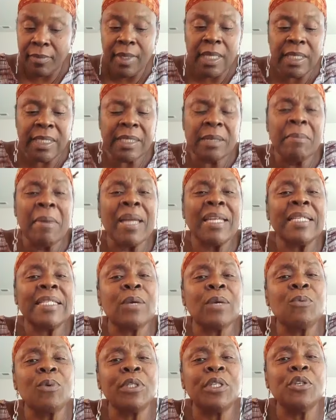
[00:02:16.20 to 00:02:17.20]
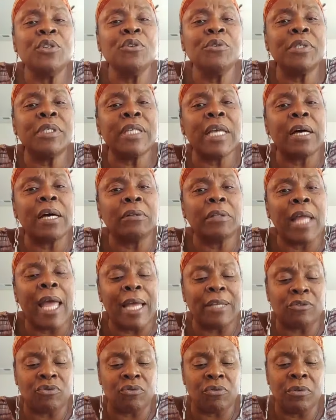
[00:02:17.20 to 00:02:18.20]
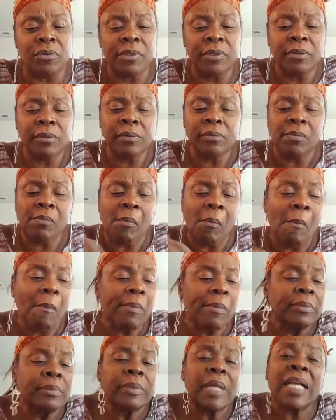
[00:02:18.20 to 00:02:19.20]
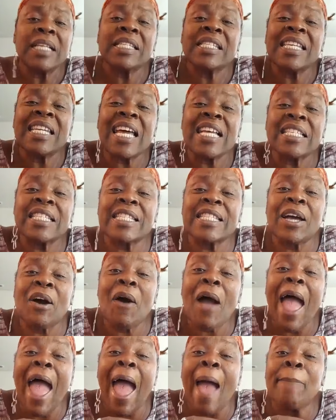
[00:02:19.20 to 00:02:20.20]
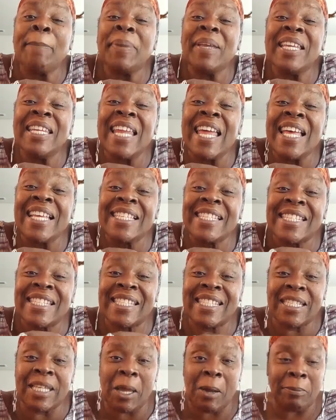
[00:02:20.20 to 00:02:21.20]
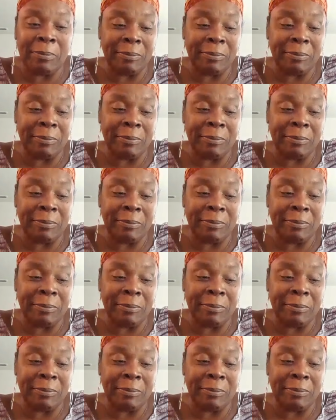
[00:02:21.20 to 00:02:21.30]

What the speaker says: Somebody said, what do you sell, Natural? I said, I sell happiness.